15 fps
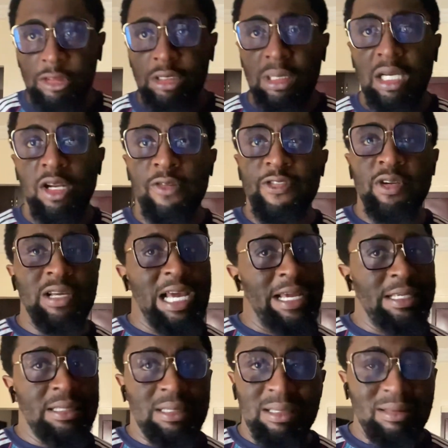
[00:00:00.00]
I love you
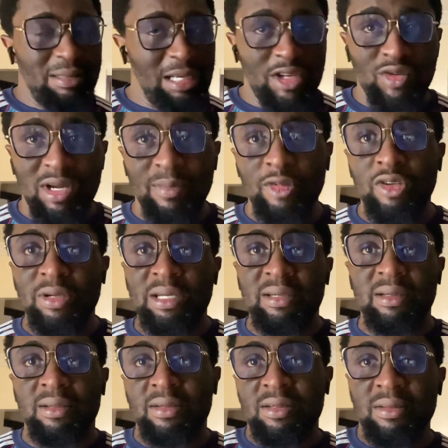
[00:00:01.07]
guys. That's why I'm doing
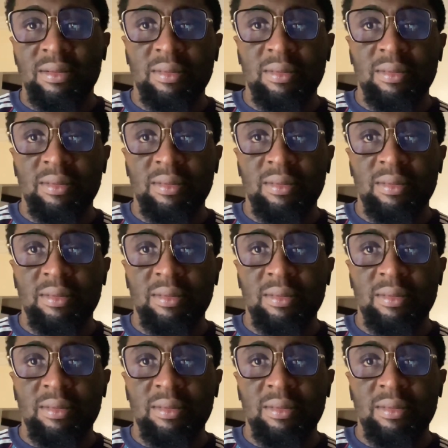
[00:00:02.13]
this.